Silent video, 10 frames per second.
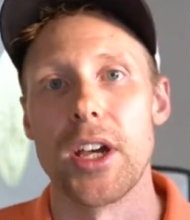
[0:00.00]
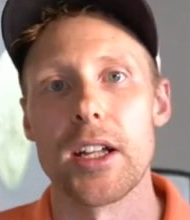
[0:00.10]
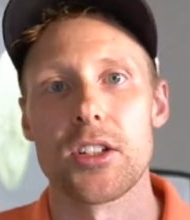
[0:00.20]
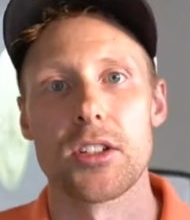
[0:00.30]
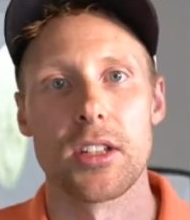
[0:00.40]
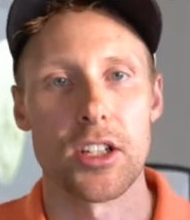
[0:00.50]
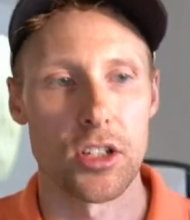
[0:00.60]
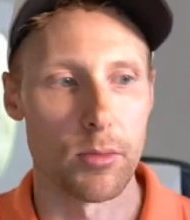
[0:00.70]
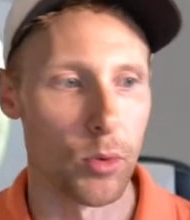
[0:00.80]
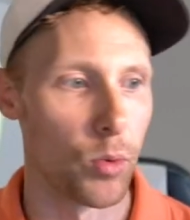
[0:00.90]

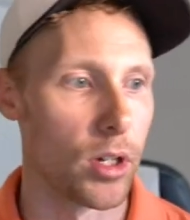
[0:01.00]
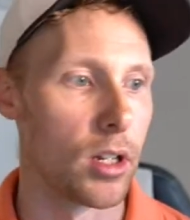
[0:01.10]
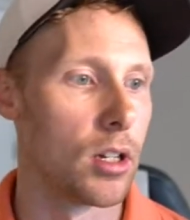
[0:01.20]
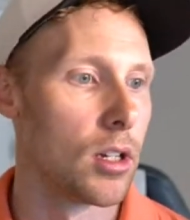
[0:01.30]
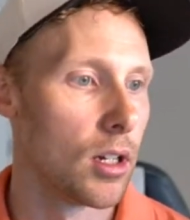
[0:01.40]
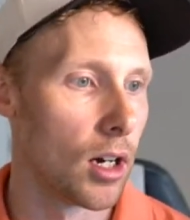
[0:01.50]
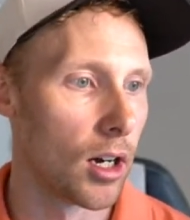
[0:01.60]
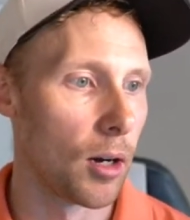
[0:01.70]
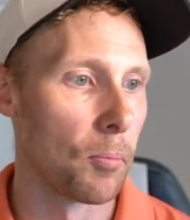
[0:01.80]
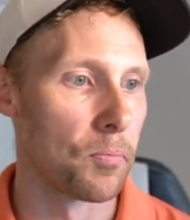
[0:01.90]
that's number one.
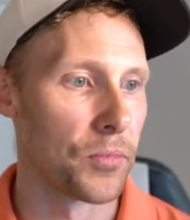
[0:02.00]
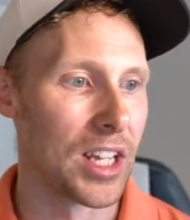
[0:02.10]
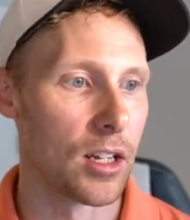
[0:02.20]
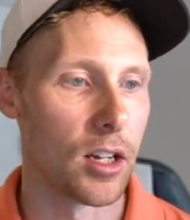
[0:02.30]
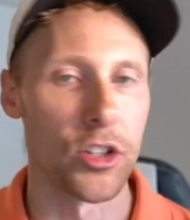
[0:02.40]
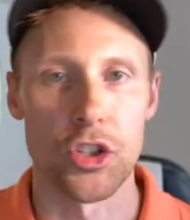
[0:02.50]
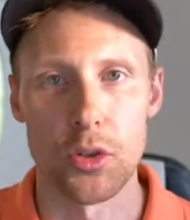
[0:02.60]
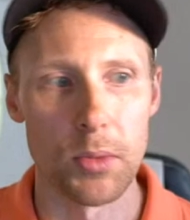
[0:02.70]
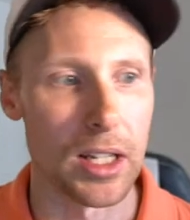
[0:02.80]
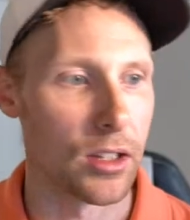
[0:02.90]

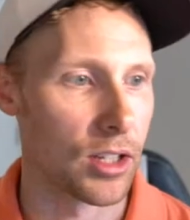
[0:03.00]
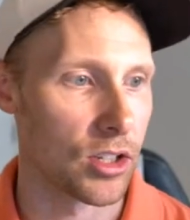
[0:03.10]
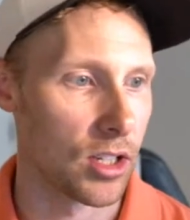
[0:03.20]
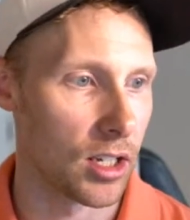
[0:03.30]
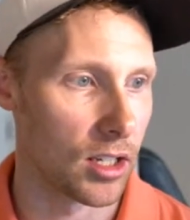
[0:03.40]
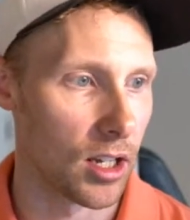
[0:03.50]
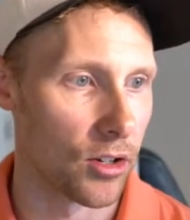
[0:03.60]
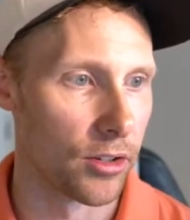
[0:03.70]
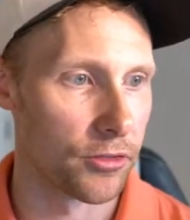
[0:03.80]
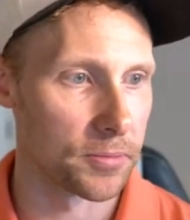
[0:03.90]
Assuming that's taken
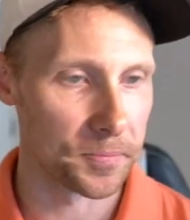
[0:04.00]
care of,